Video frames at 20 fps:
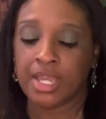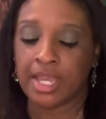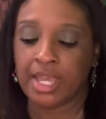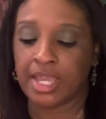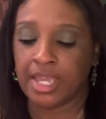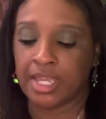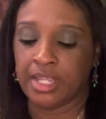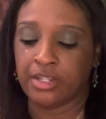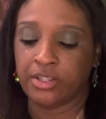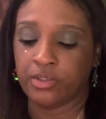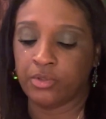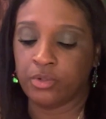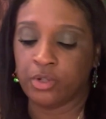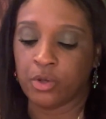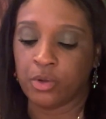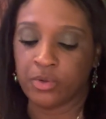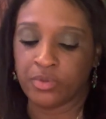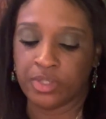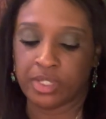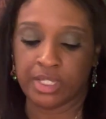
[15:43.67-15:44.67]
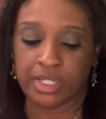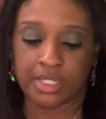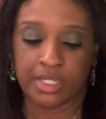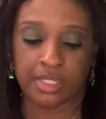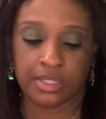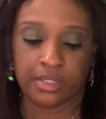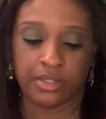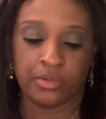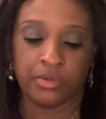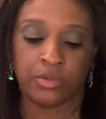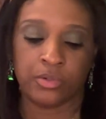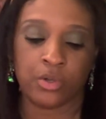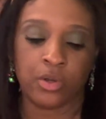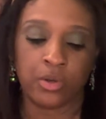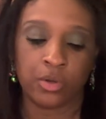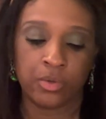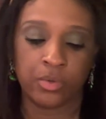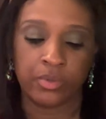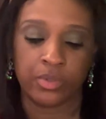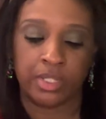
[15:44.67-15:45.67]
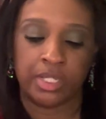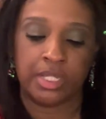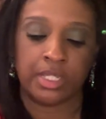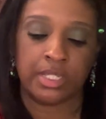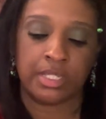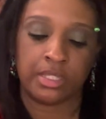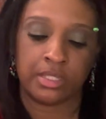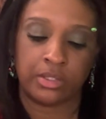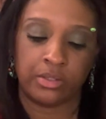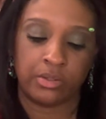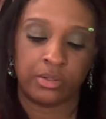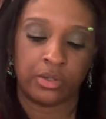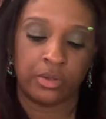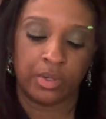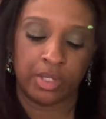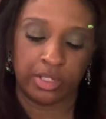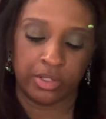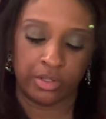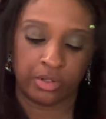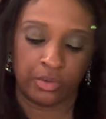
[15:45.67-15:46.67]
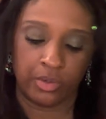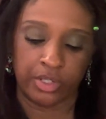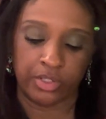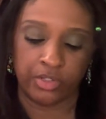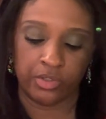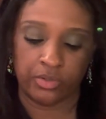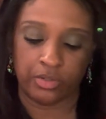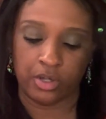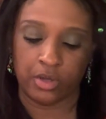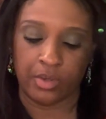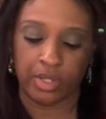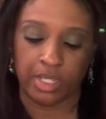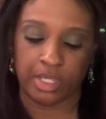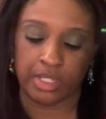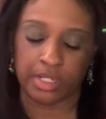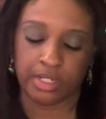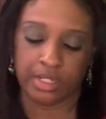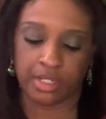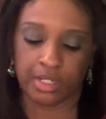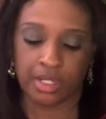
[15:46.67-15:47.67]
And you know this. You know this. You know it. You know it. You know it.